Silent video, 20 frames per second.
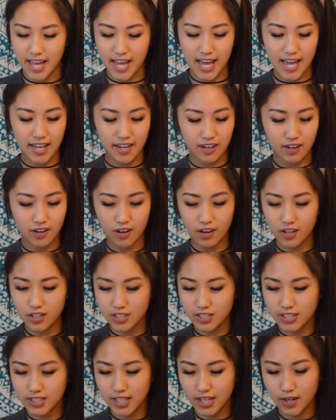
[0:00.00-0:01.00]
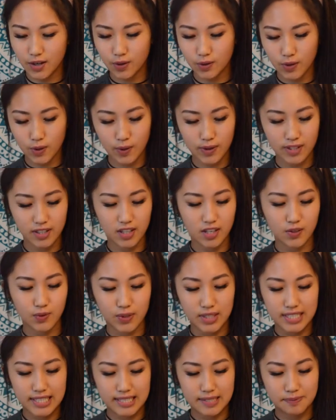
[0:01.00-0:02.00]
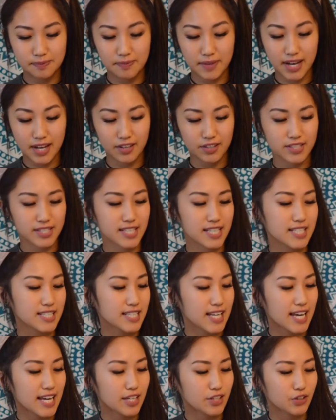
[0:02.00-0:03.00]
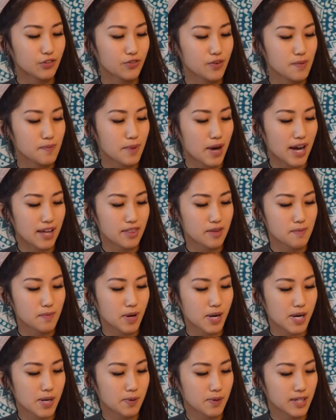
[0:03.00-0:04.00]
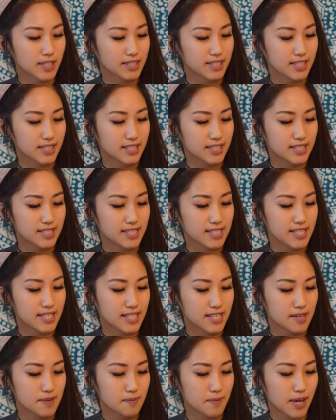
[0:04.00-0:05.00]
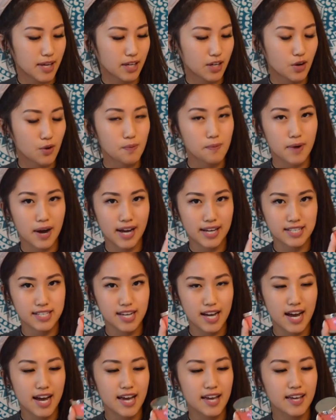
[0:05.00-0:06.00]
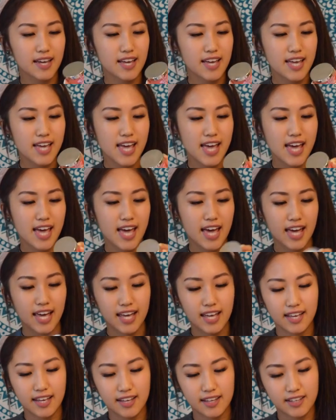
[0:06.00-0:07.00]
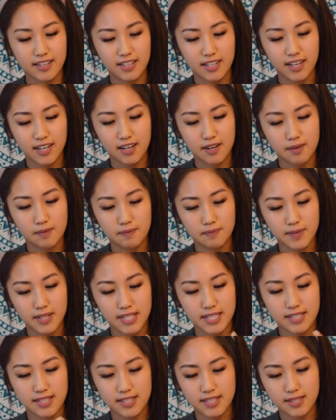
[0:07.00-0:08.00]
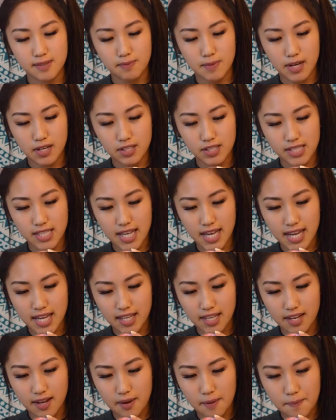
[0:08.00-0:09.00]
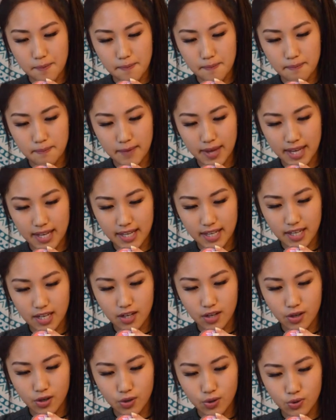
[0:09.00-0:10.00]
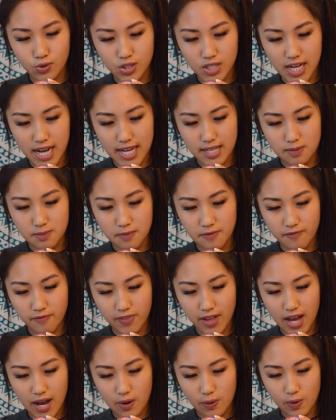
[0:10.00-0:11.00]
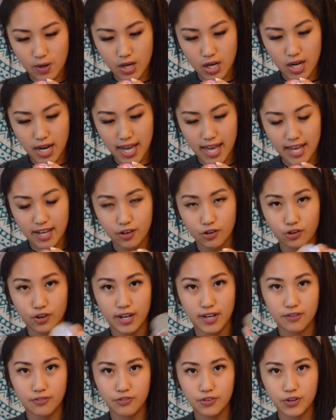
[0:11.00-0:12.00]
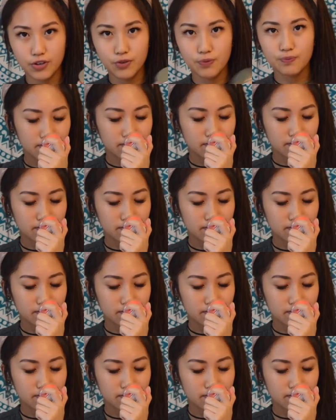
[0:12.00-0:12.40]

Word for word: And also, going along with smells, this candle from Bath & Body Works, it's Tiki Mango Mai Tai. And it smells like mango, jasmine flower, and grapefruit.